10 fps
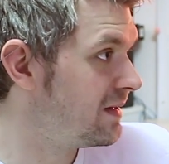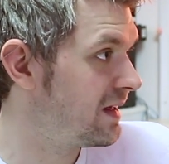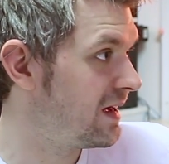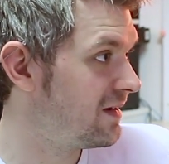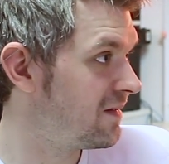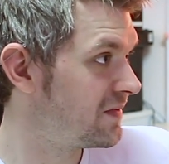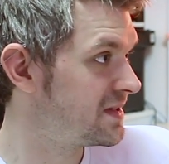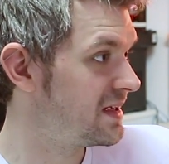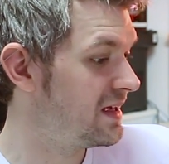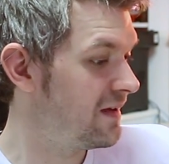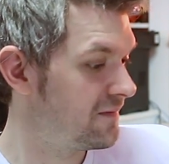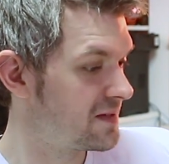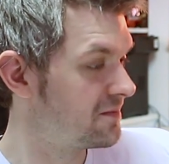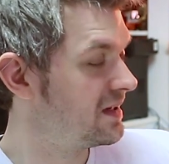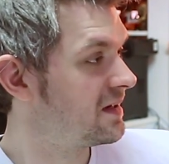And then obviously, if
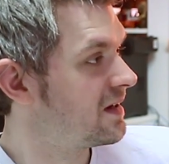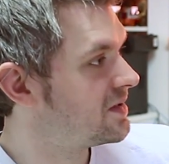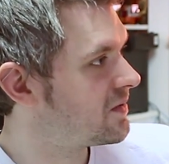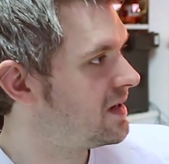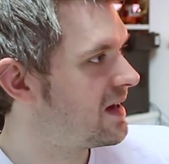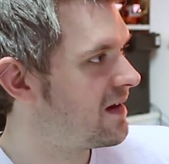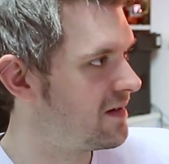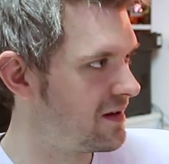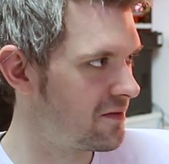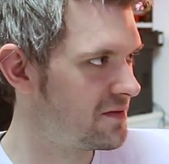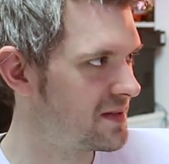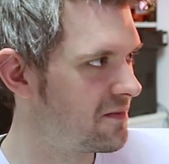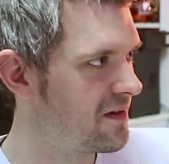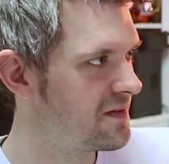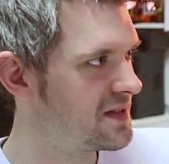someone did cut a tree down and it grew
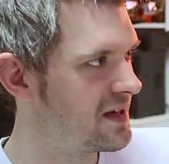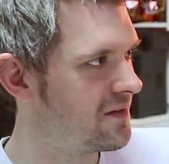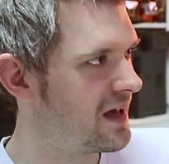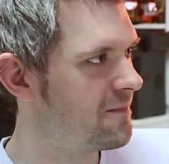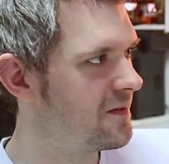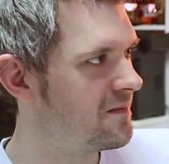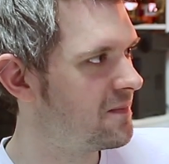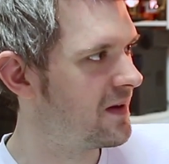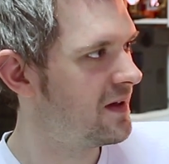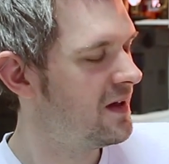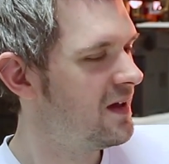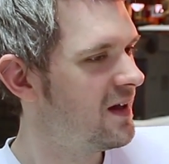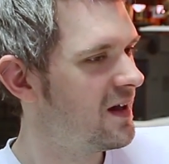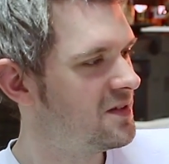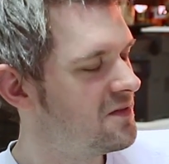somewhere else, then it would happen. But
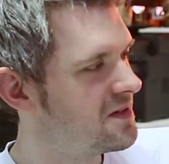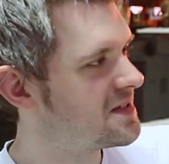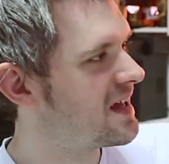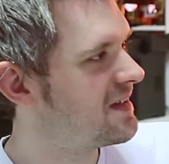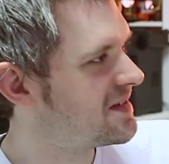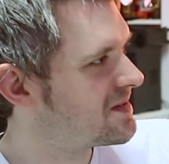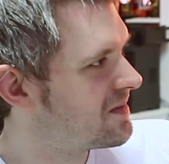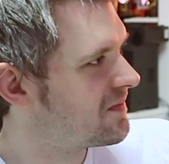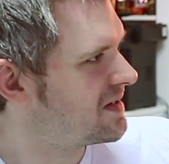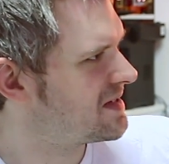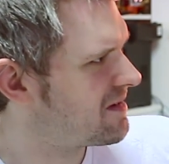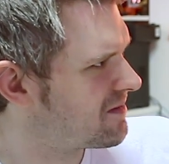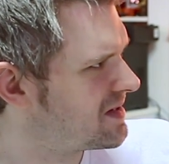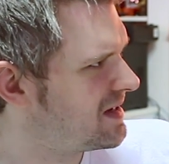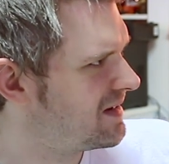I do understand the sort of
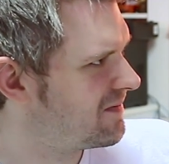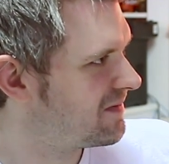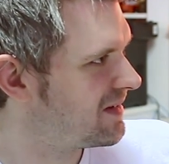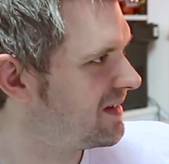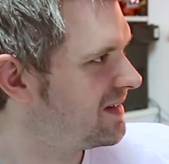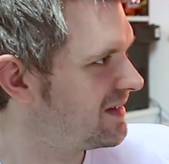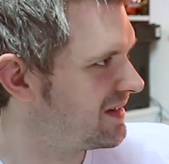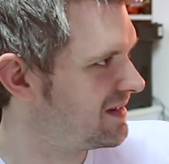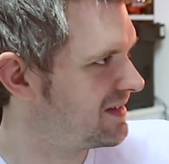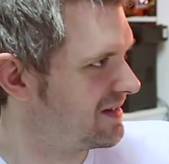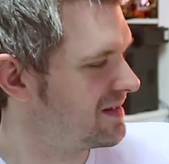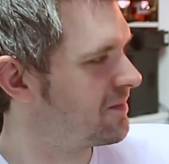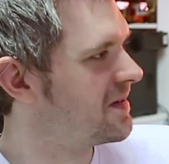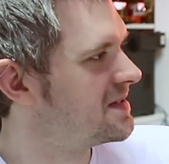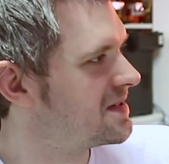integrity of the
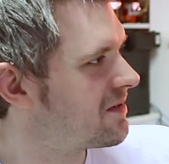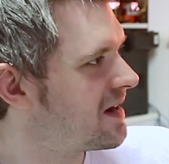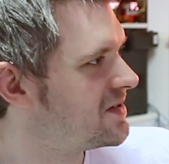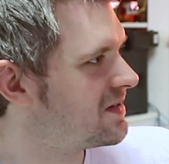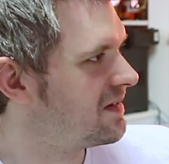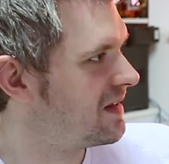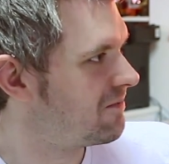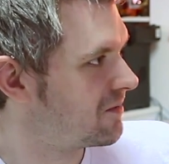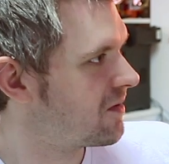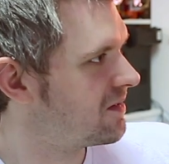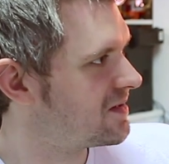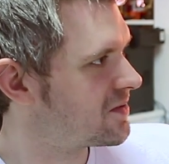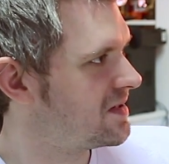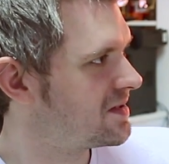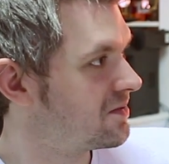person's creation, and they would want the
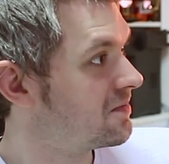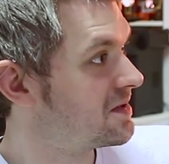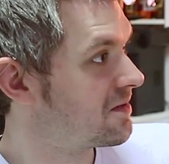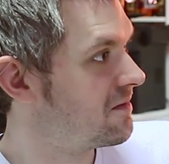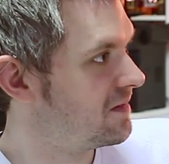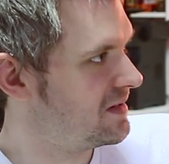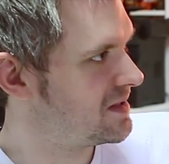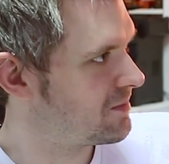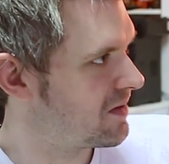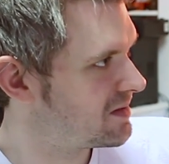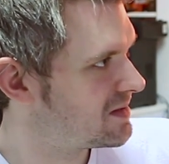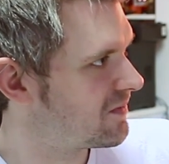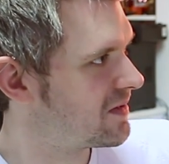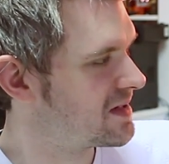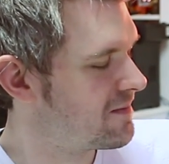trees to always grow in these spots,
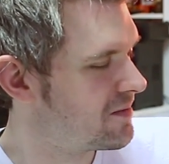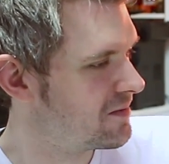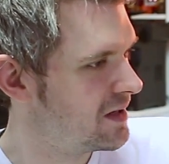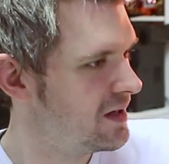for example.